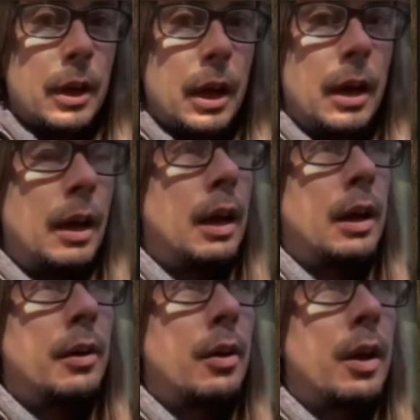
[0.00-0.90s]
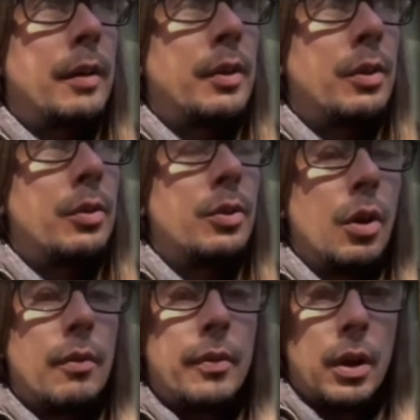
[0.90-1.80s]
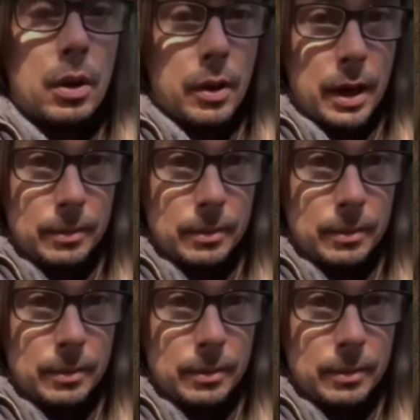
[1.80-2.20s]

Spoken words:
And I know a lot of you who don't follow that